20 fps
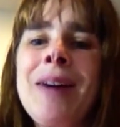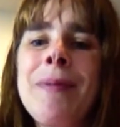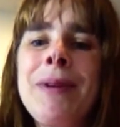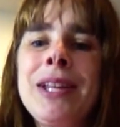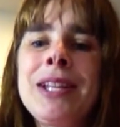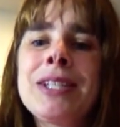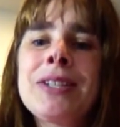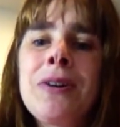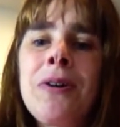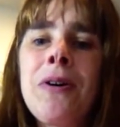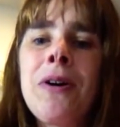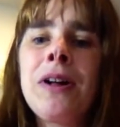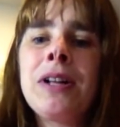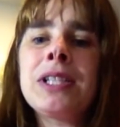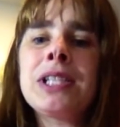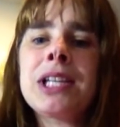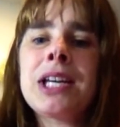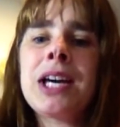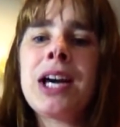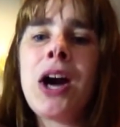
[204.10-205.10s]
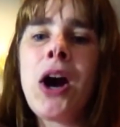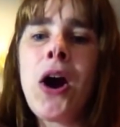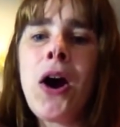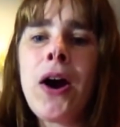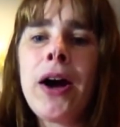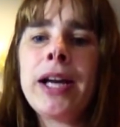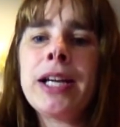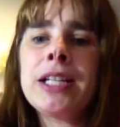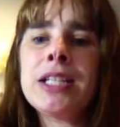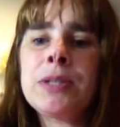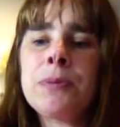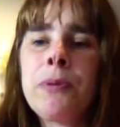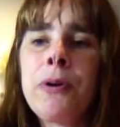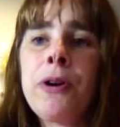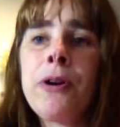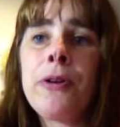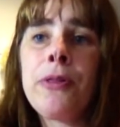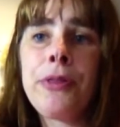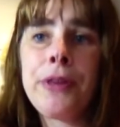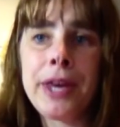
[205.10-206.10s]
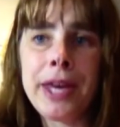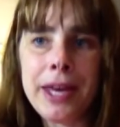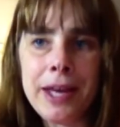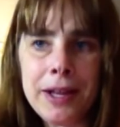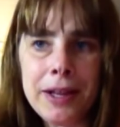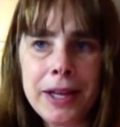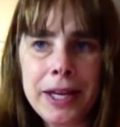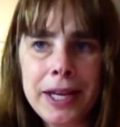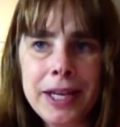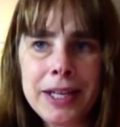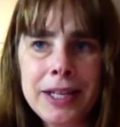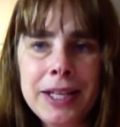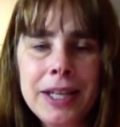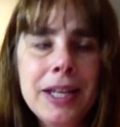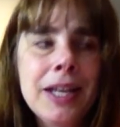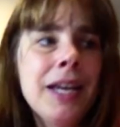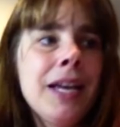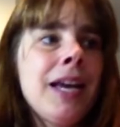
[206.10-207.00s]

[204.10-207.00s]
um, it's called Kind Worth Killing.